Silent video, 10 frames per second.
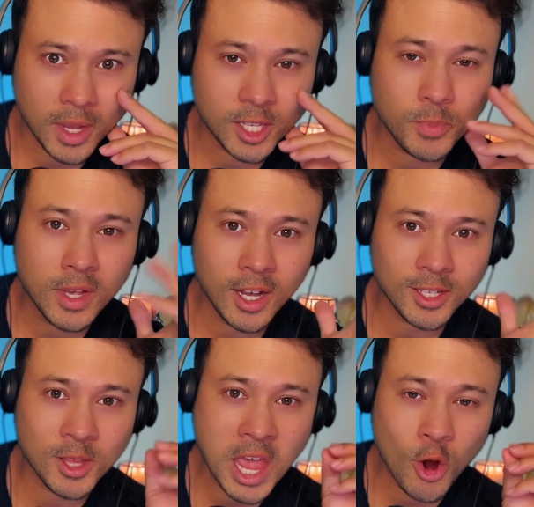It's
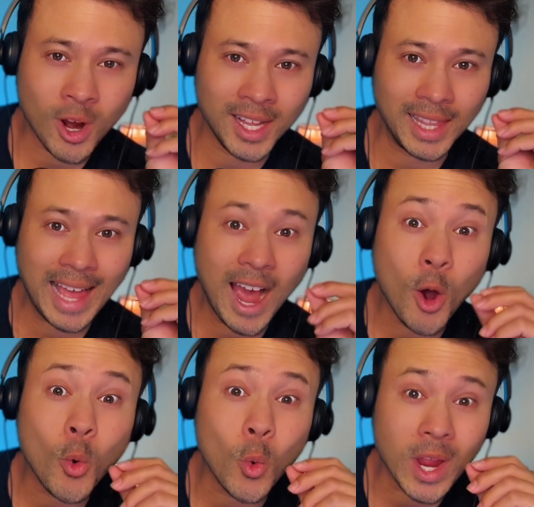because they are
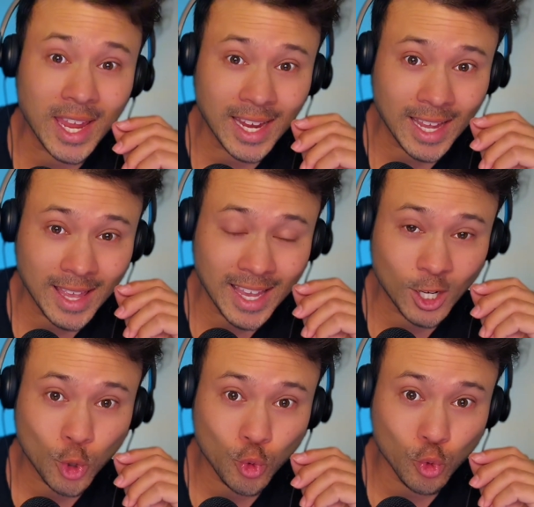allowing
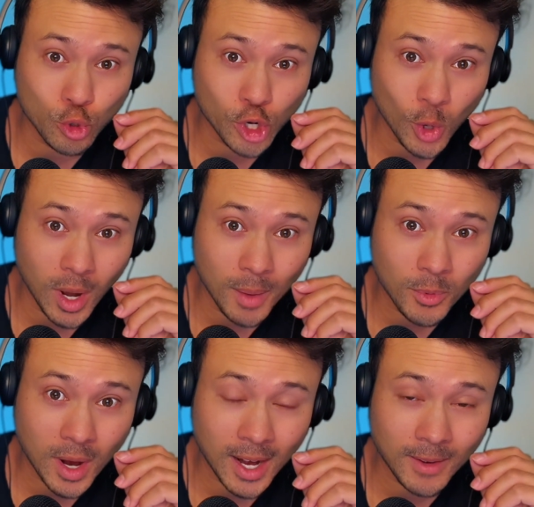it to show up,
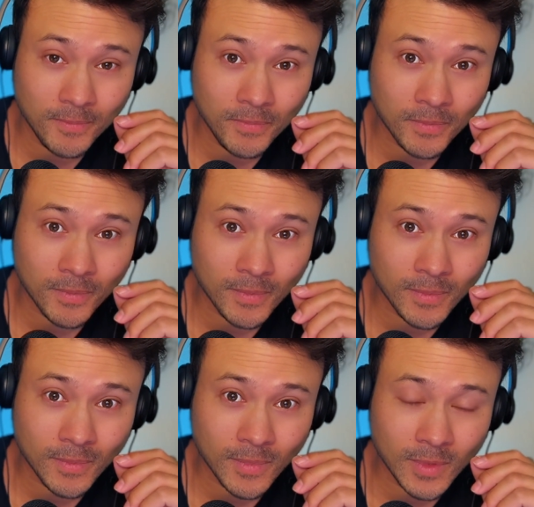right?
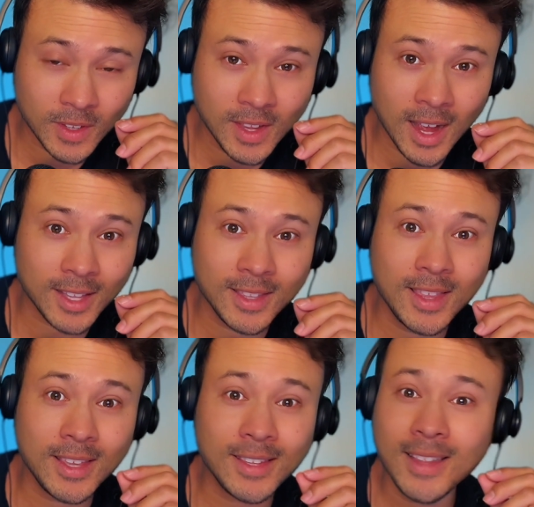This
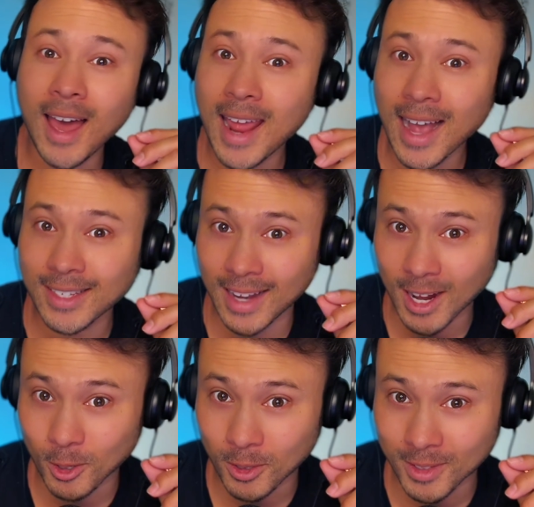is not
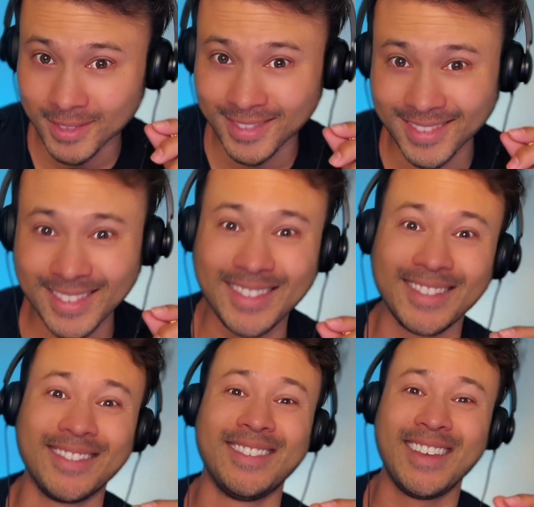accidental.
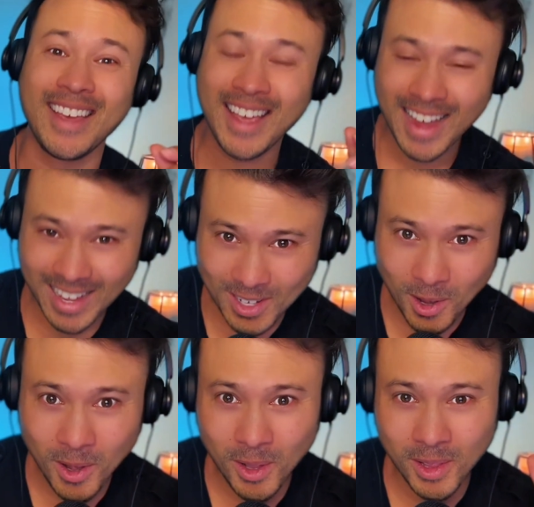It's
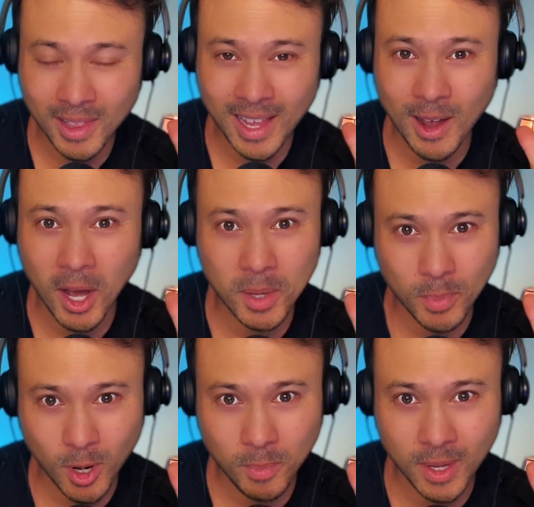all like on
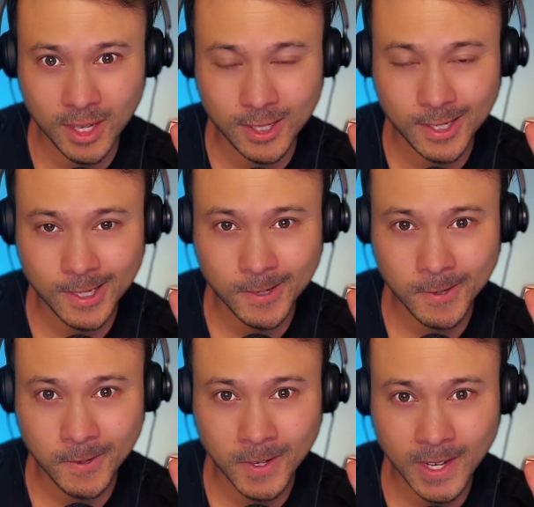purpose.
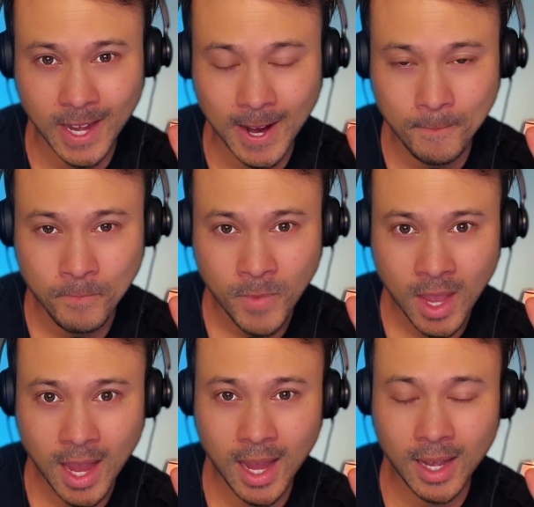Okay.
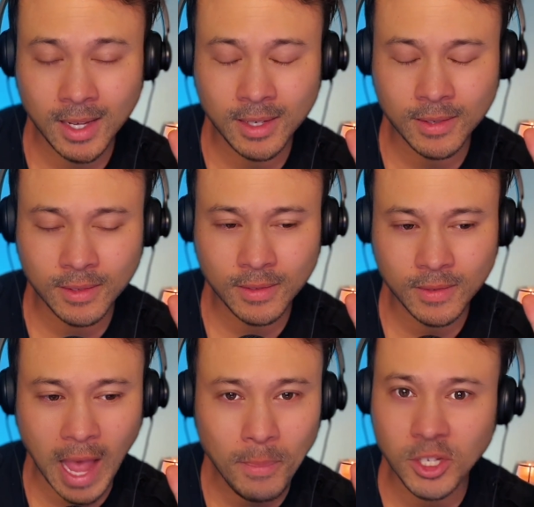And
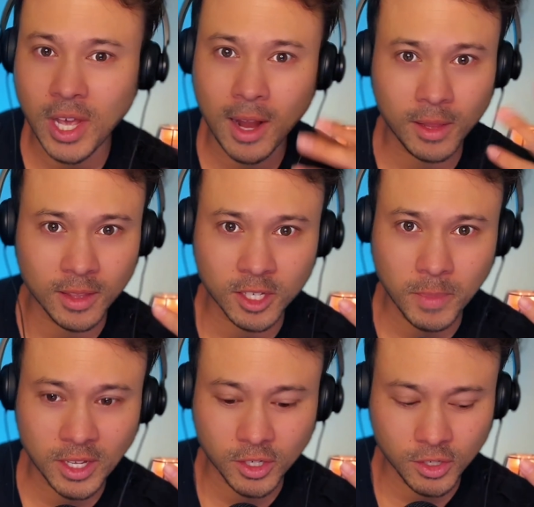I've been channeling this
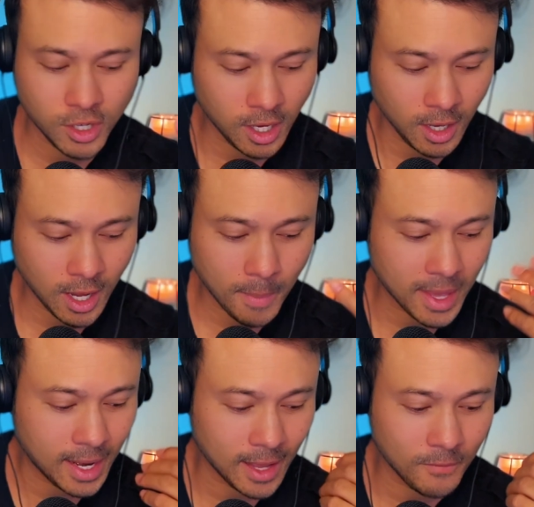message and I've been
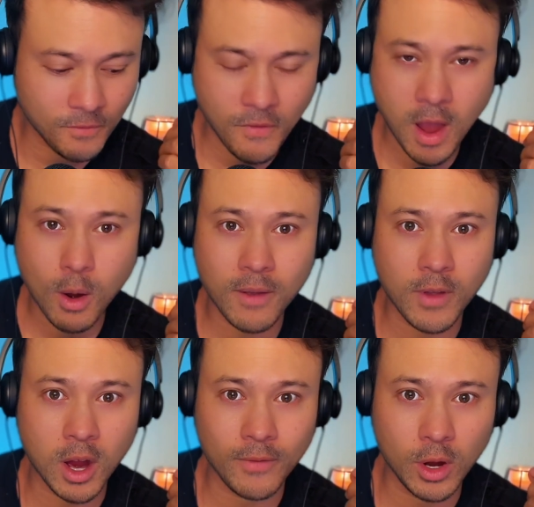getting it very,
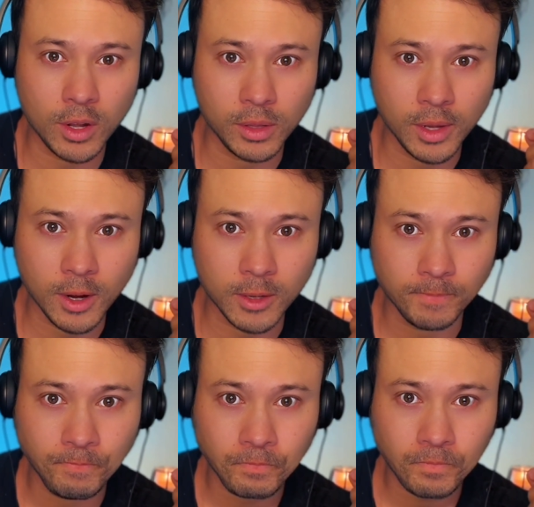very, very clear
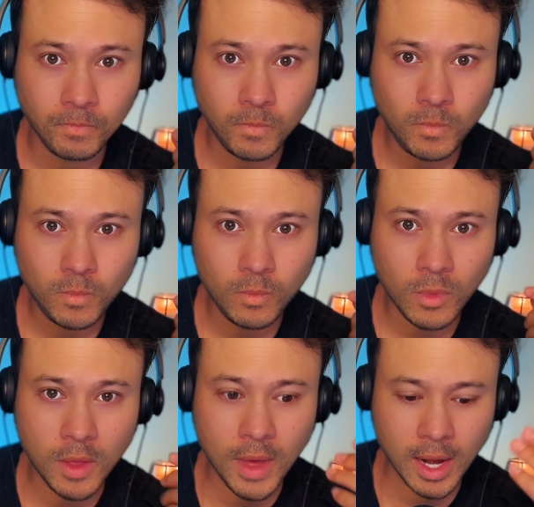
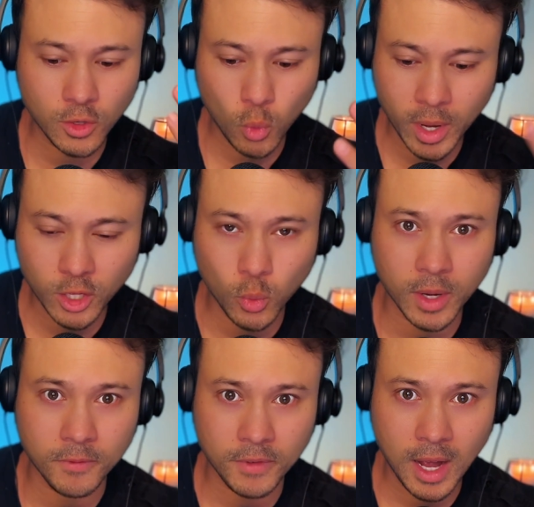that in
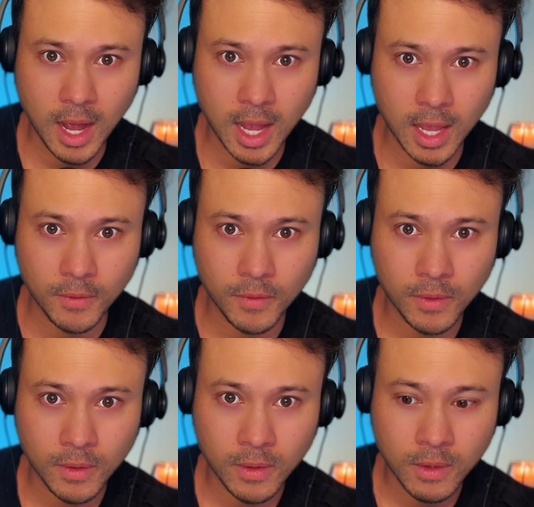2025,
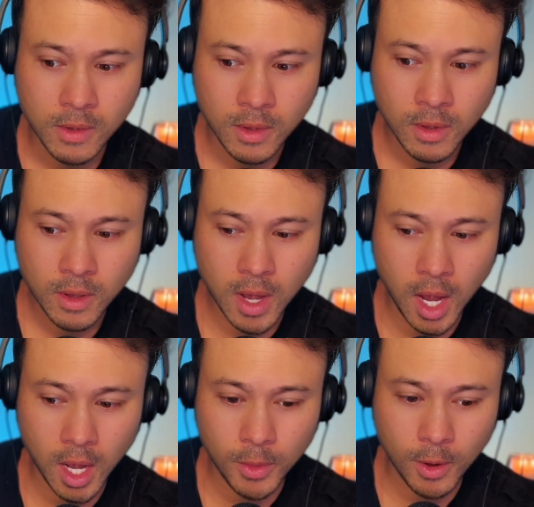
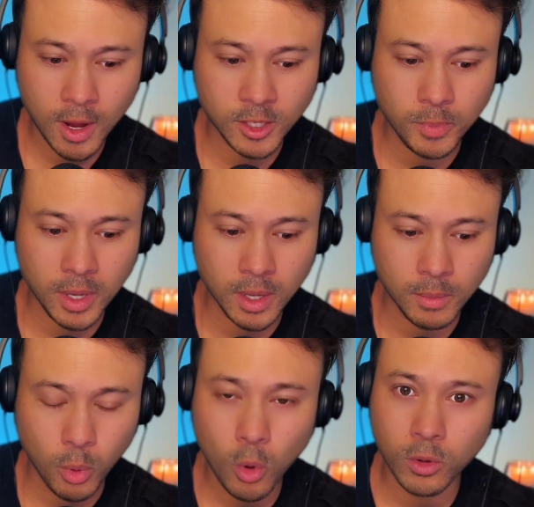there has
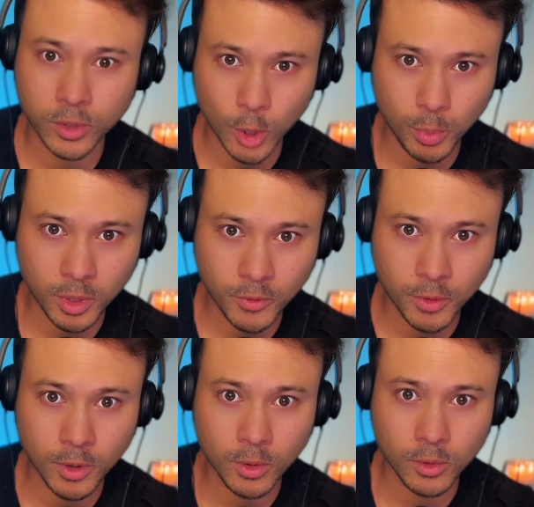been portals open for
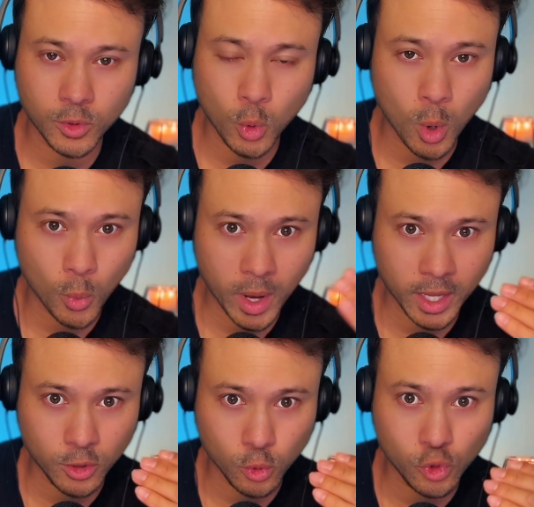those who are
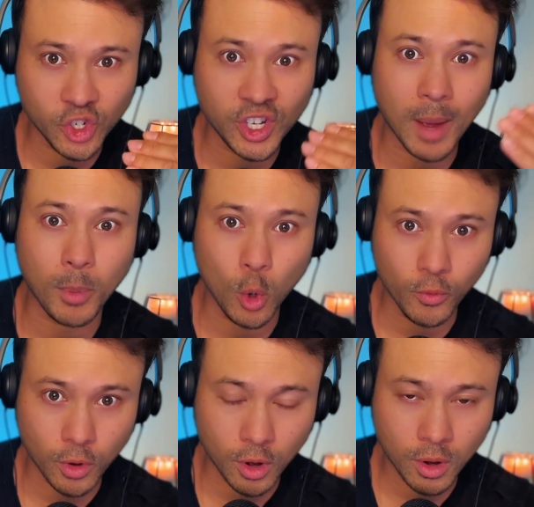ready to step
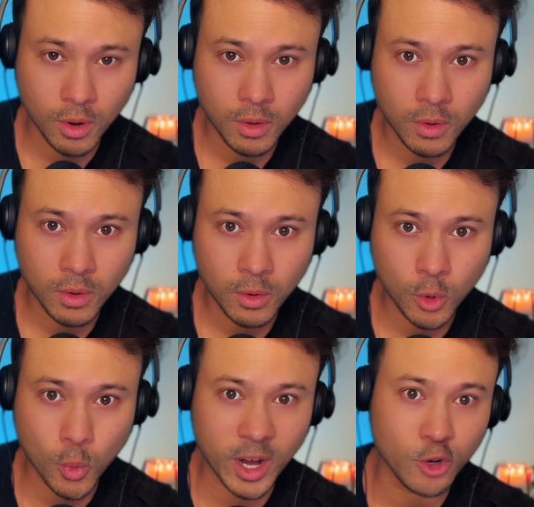over,
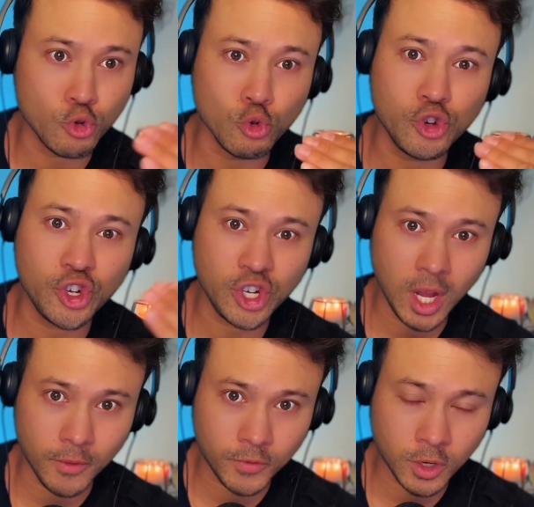who are ready to
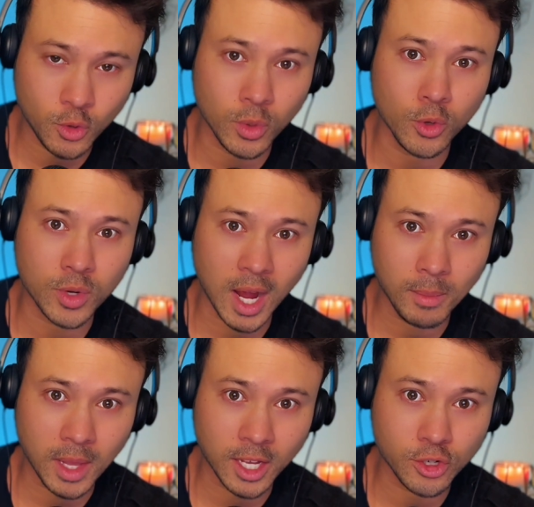shift to a new timeline.